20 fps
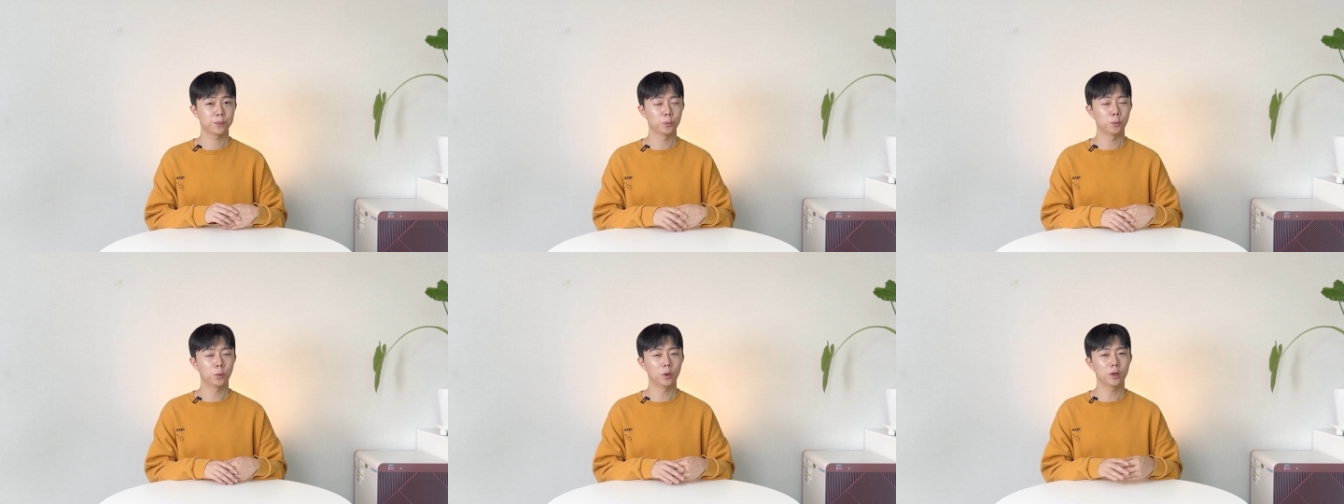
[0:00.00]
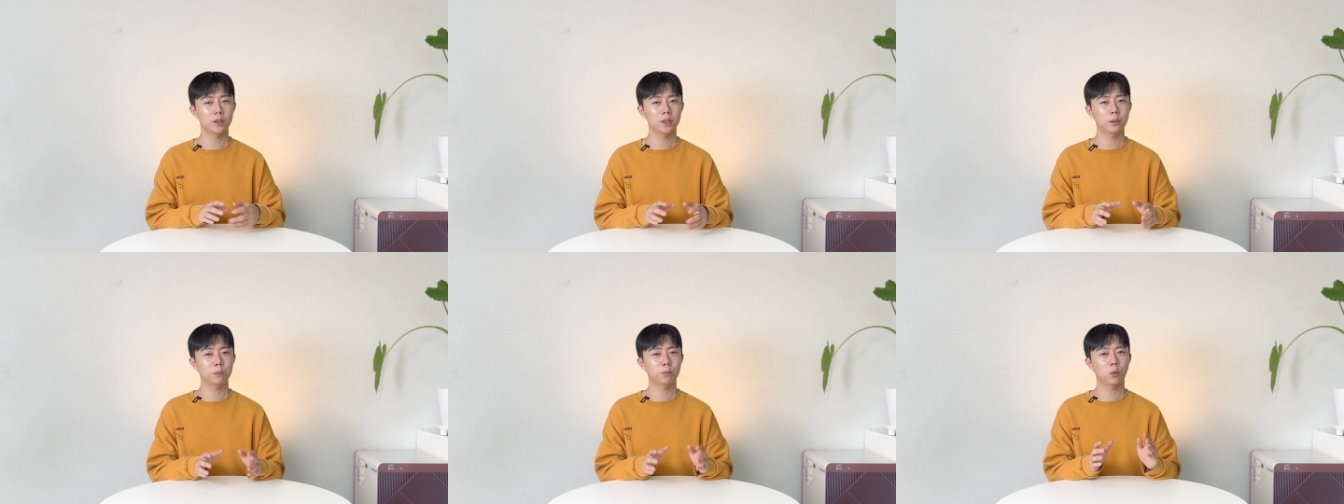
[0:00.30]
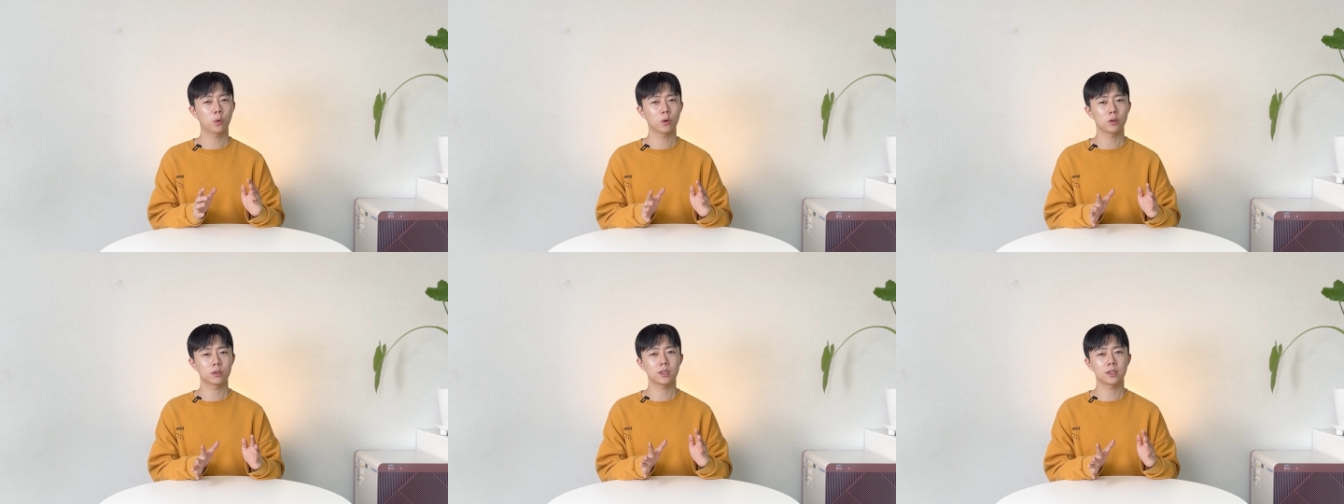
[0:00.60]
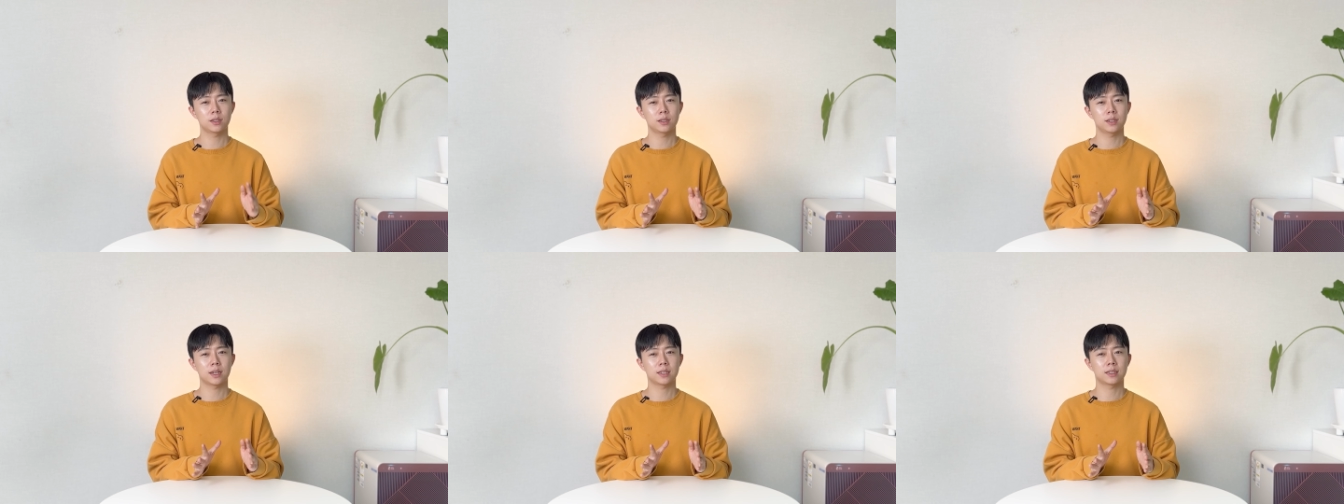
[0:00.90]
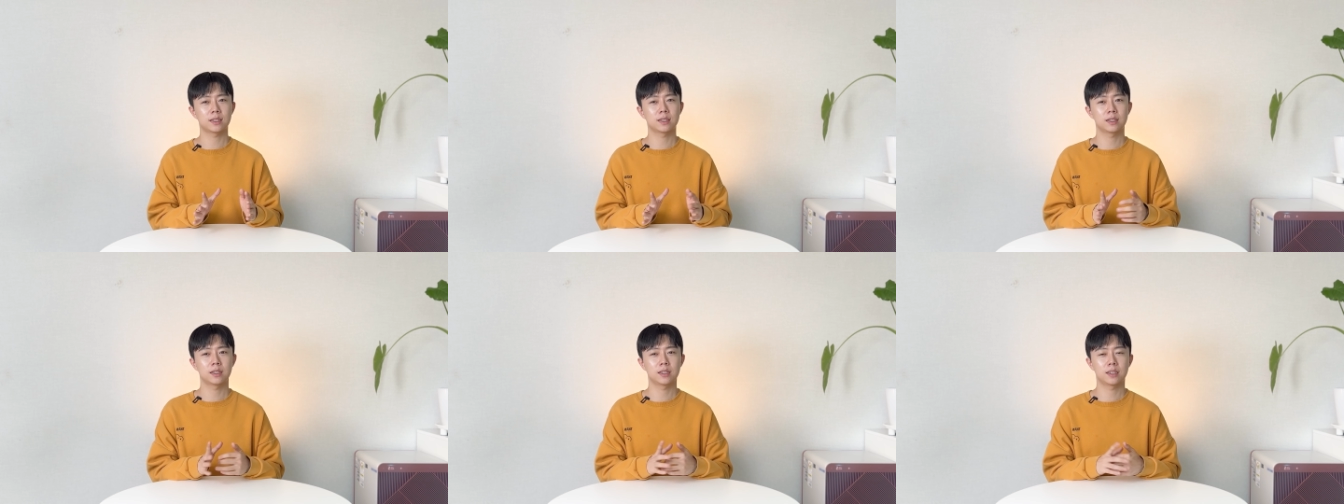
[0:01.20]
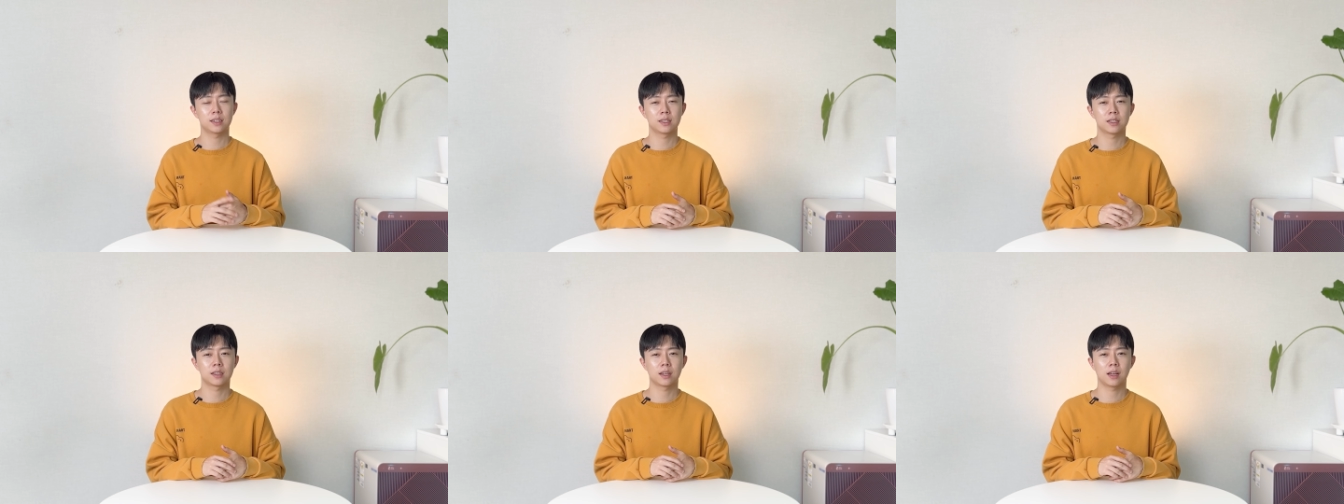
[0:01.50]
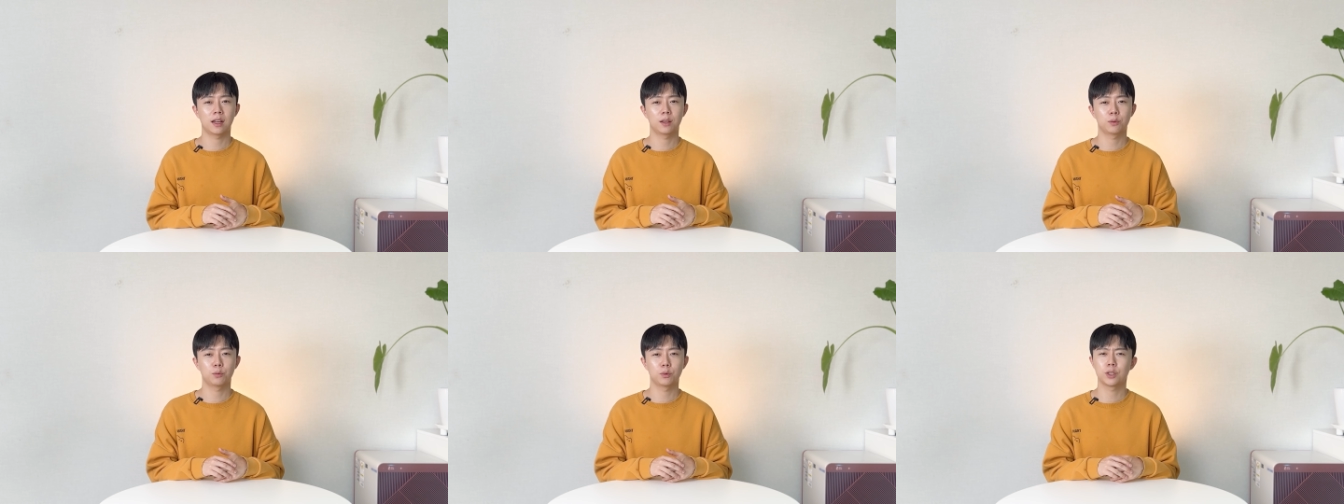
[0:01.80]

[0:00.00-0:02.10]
One important lesson is that